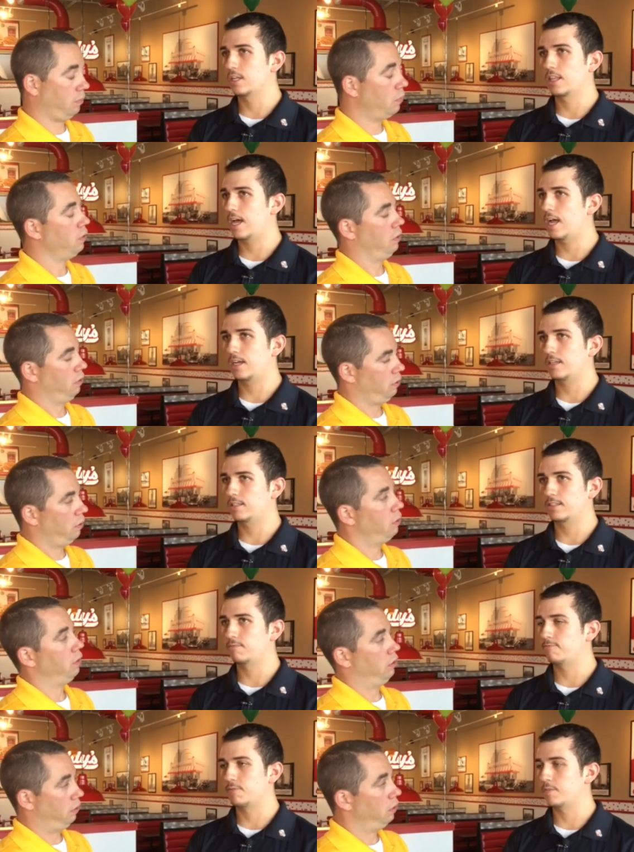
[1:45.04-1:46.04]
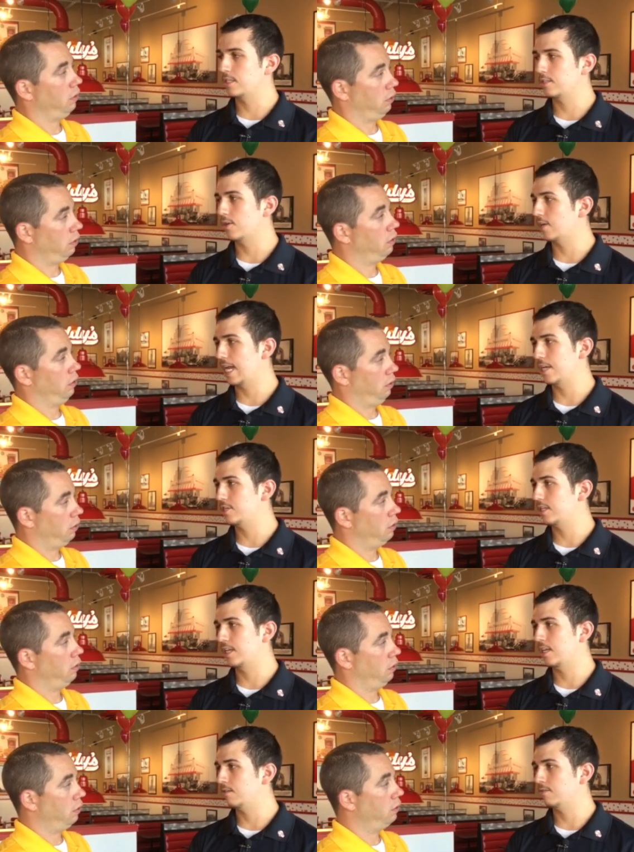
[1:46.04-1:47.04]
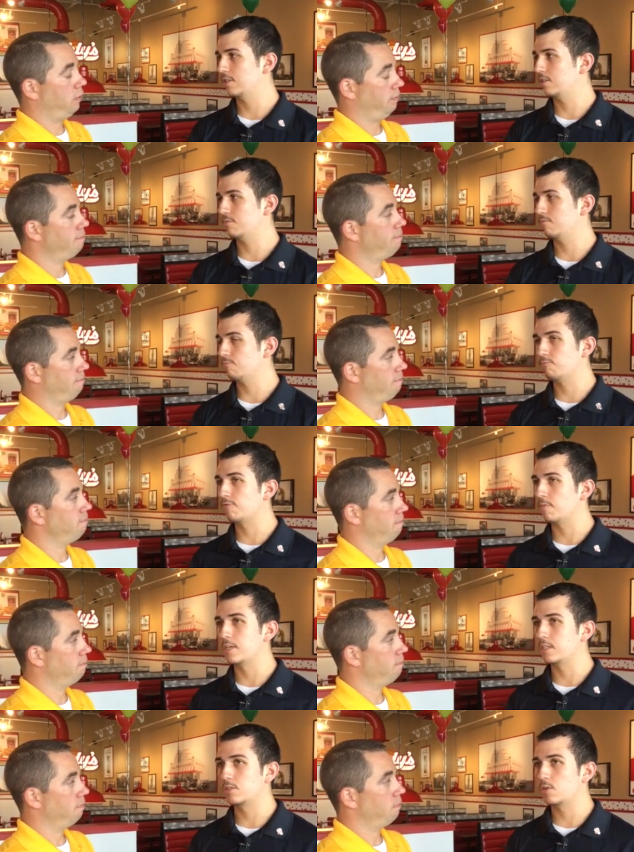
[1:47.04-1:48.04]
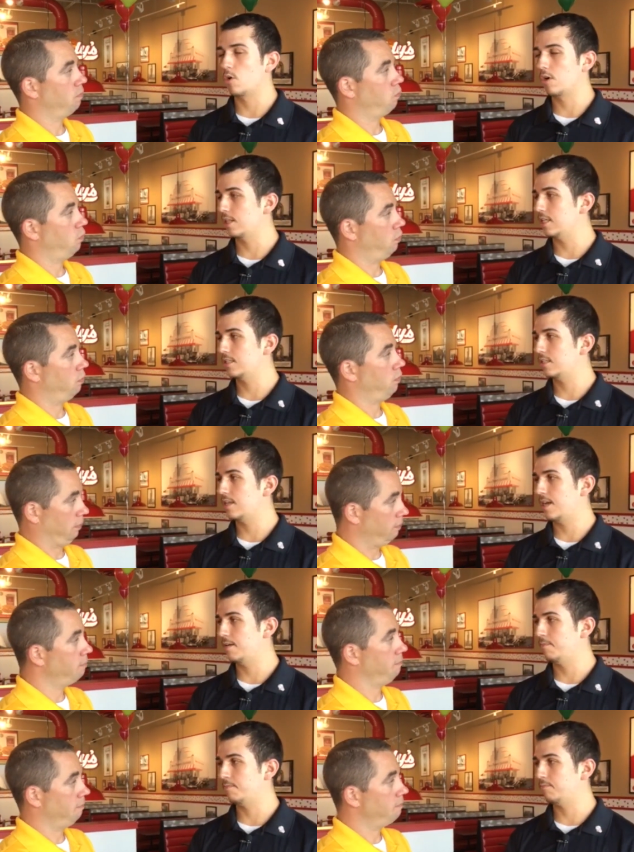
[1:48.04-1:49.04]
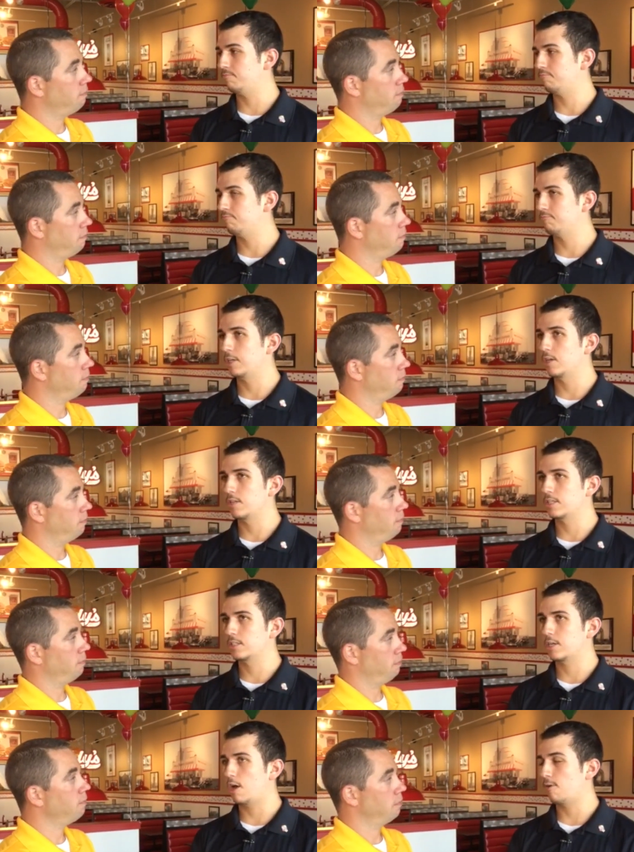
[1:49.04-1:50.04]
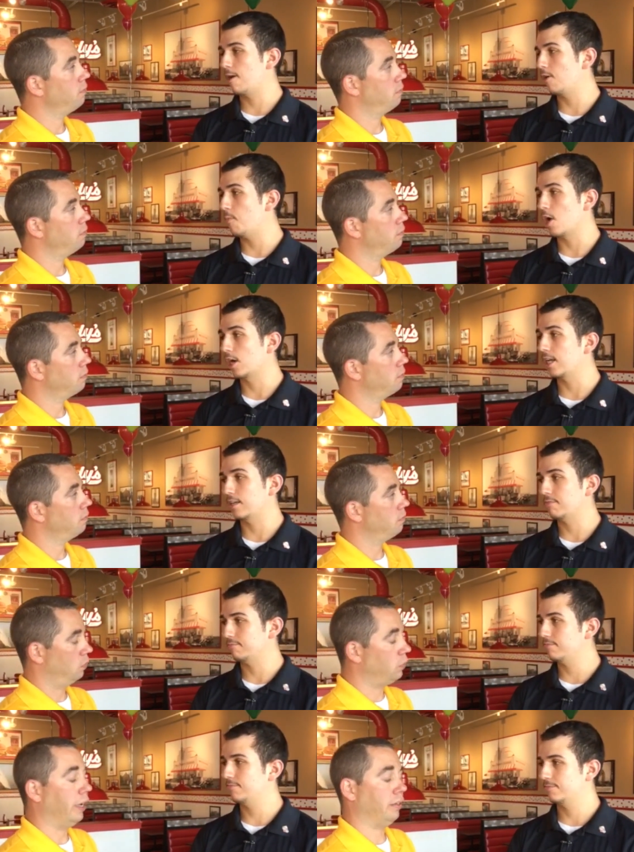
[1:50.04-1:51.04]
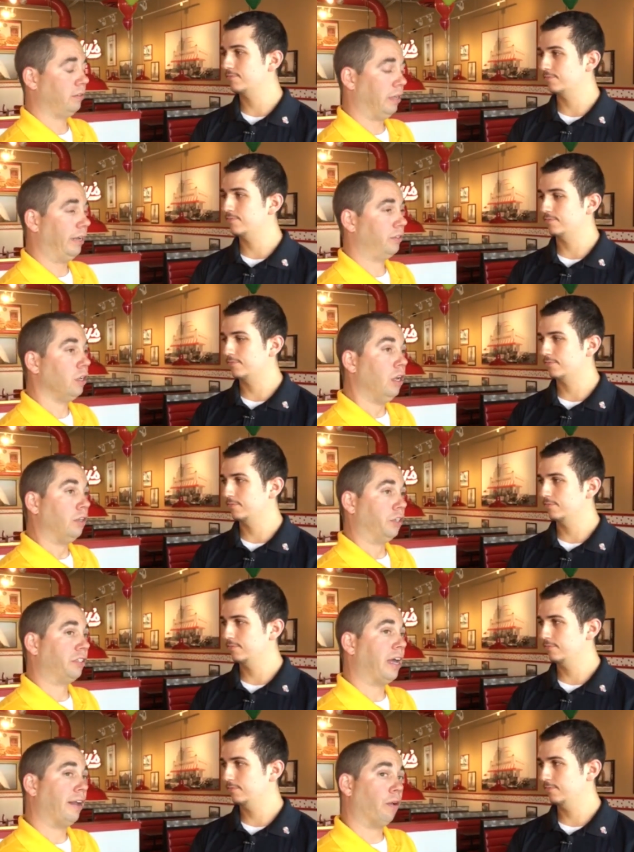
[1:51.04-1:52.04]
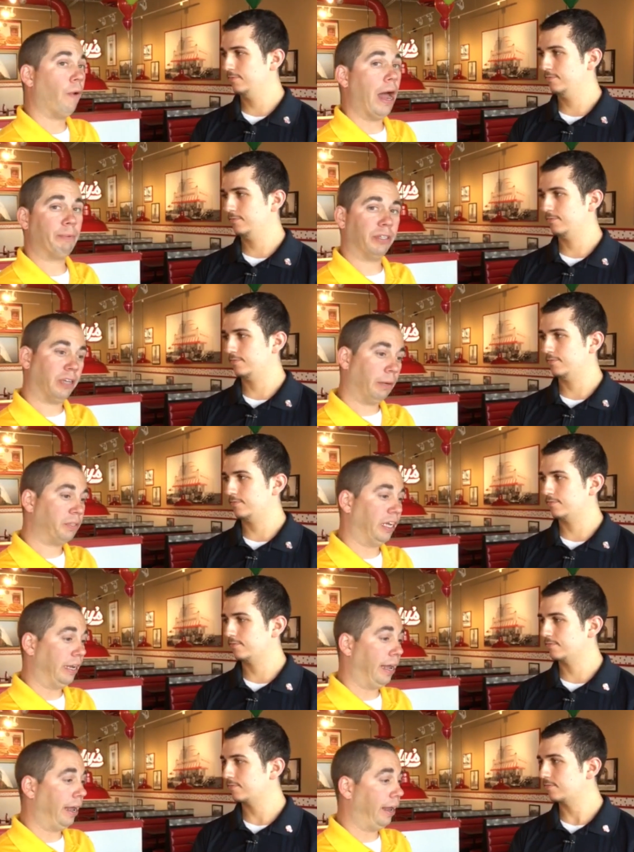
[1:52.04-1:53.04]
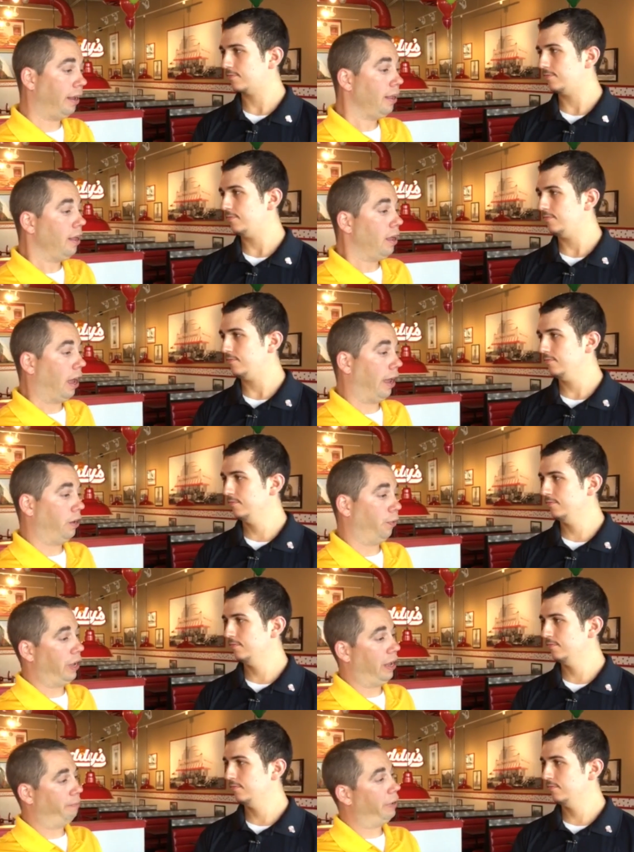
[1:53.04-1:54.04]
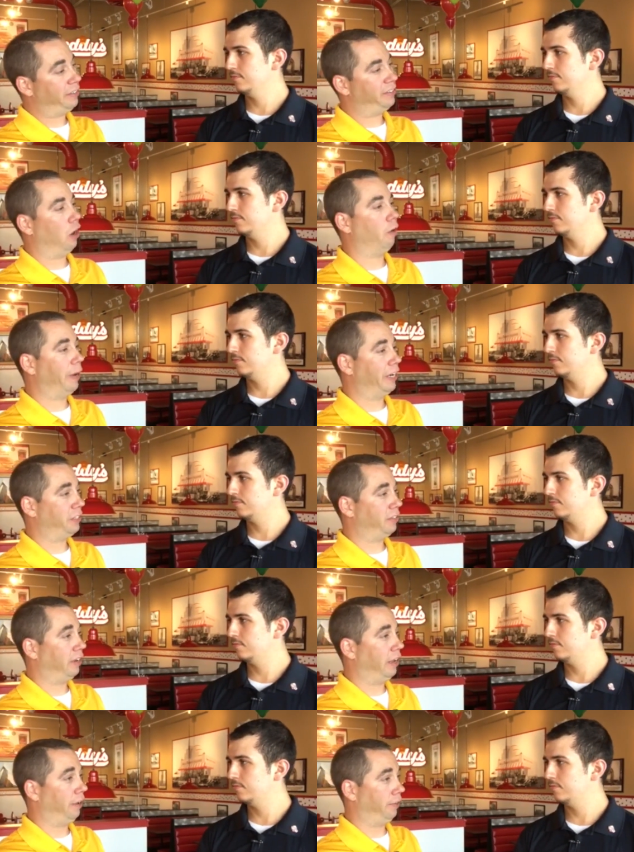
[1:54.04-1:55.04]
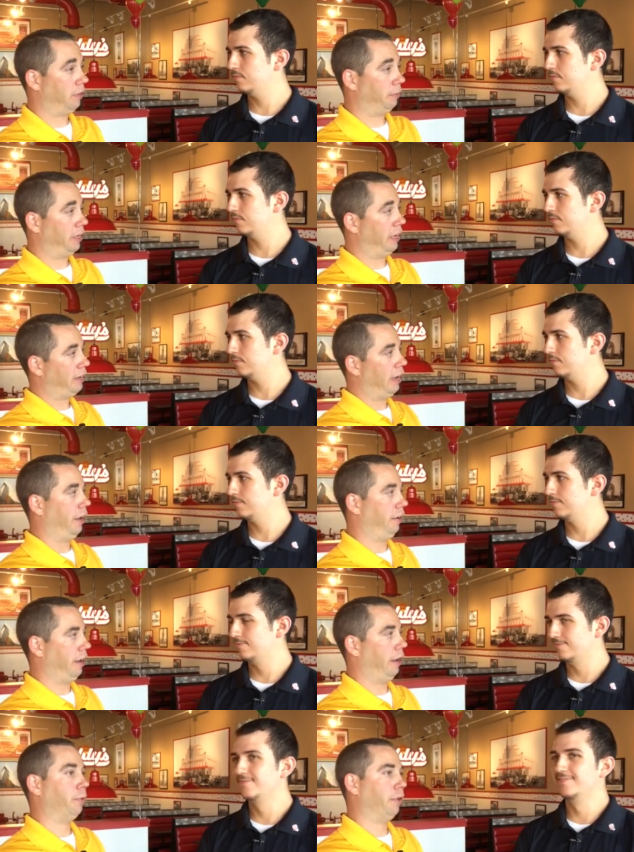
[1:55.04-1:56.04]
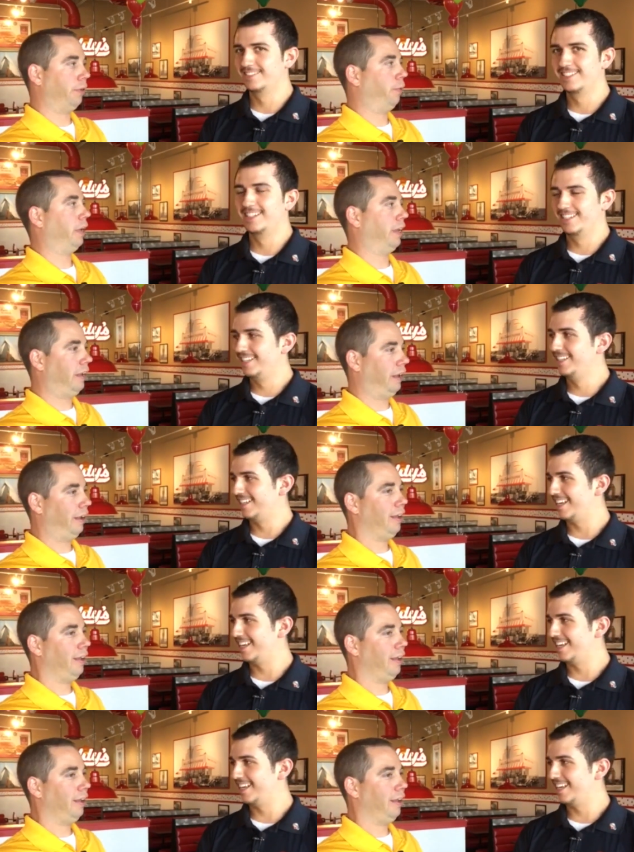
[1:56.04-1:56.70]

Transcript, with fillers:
Speaker 1: a lot from this location and just from this store and this, um, you know, this Colorado market.
Speaker 2: Nice, nice. Just kind of wrap us up today. I know we had a big celebration today. It was something that Kyle and I really wanted to